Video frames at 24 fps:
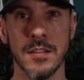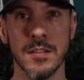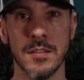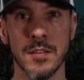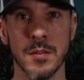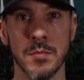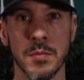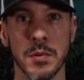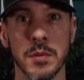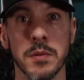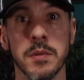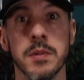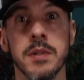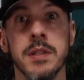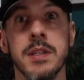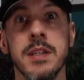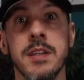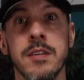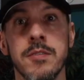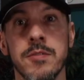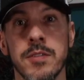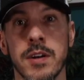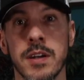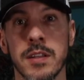to
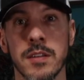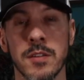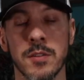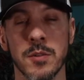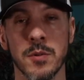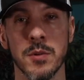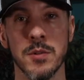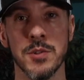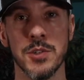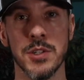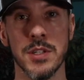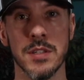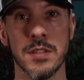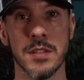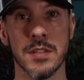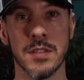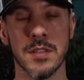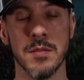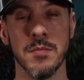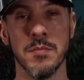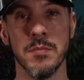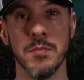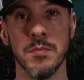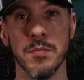believe on the Lord Jesus
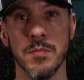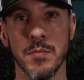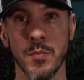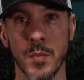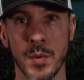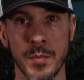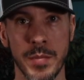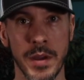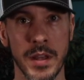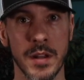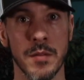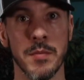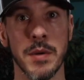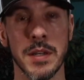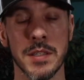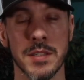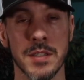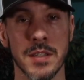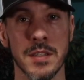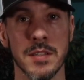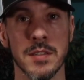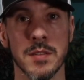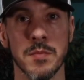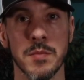and repent of my
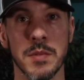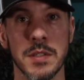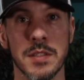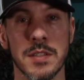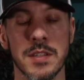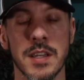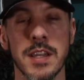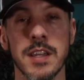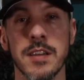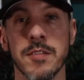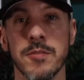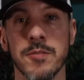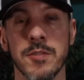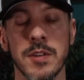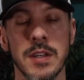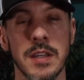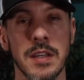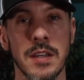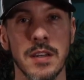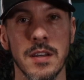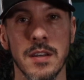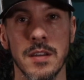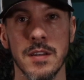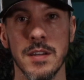sins and be saved,
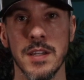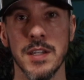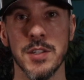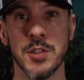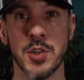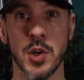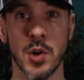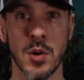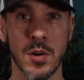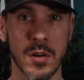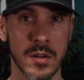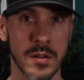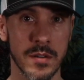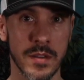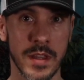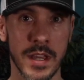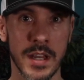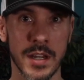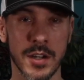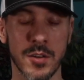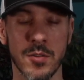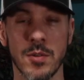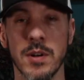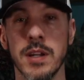he turned
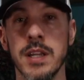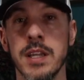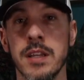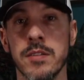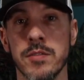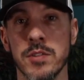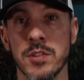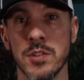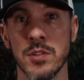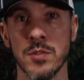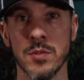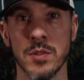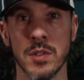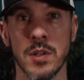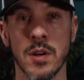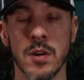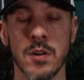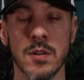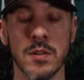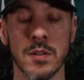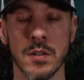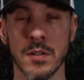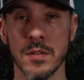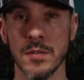that grave into a
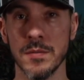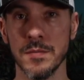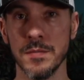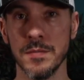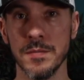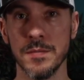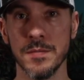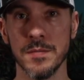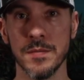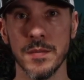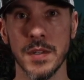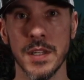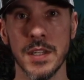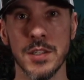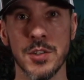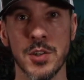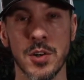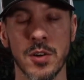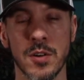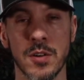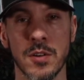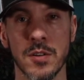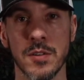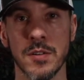garden. He
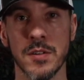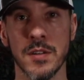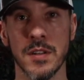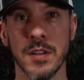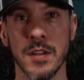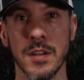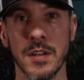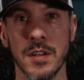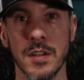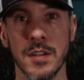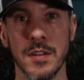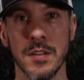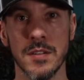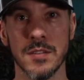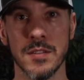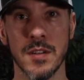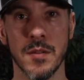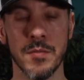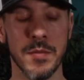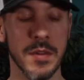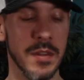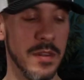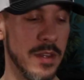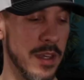turned
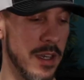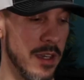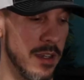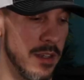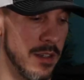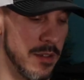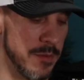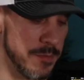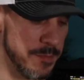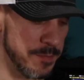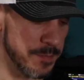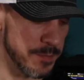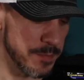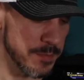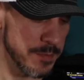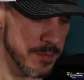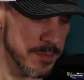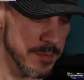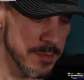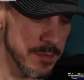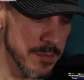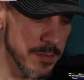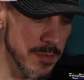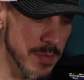something that
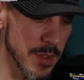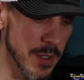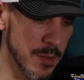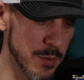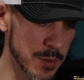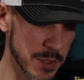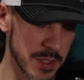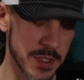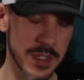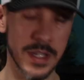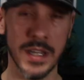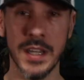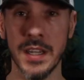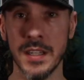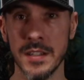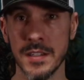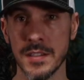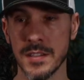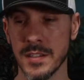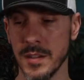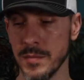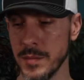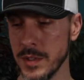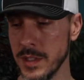was dead to
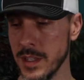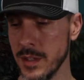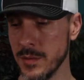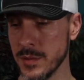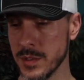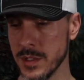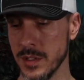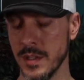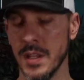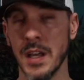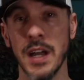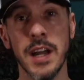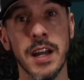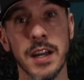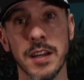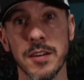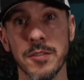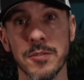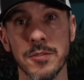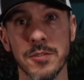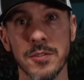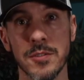something that was alive.